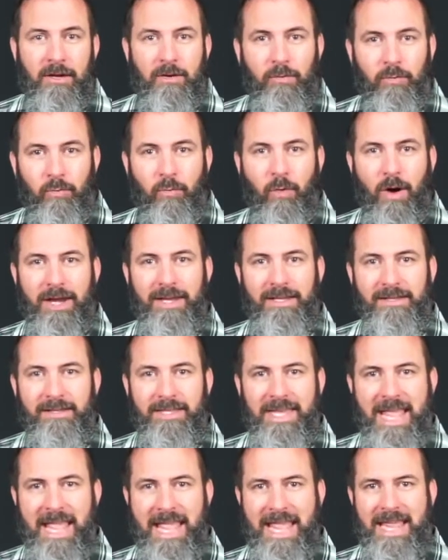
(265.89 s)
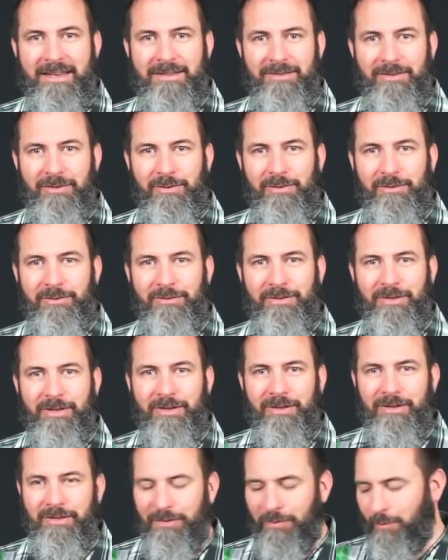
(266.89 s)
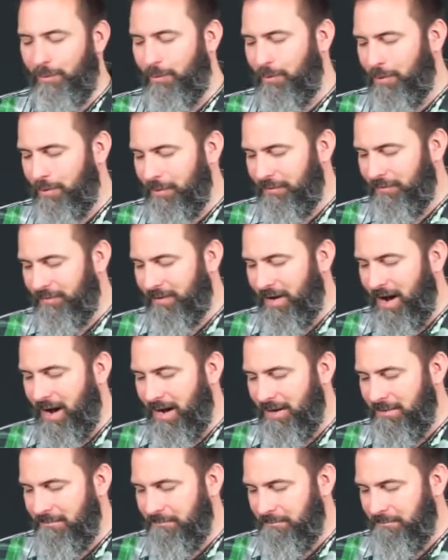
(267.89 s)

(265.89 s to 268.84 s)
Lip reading: rightly handle the Word of God.